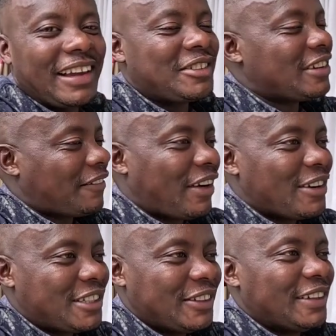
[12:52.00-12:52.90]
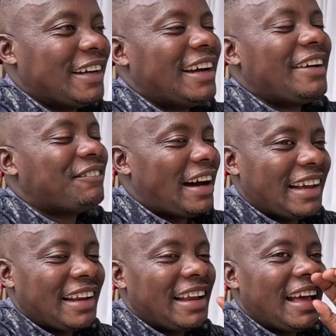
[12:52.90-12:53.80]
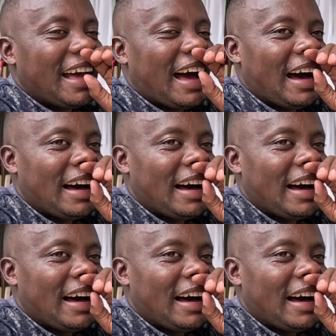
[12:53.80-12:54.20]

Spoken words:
It's not about you. A